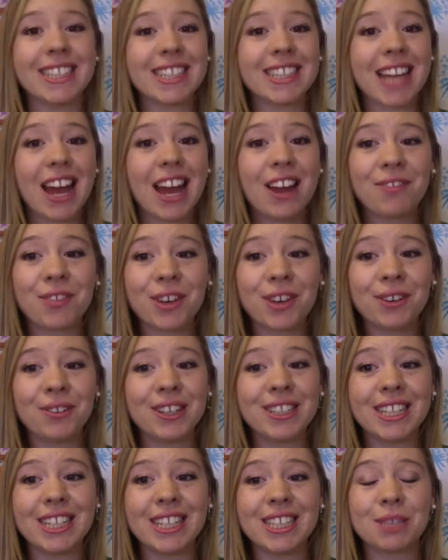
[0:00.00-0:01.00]

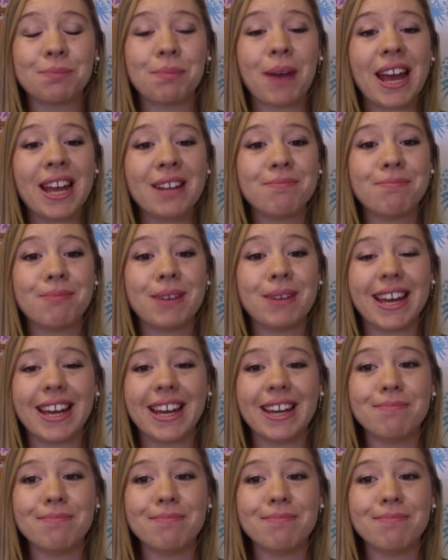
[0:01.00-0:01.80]
Everyone has paid me.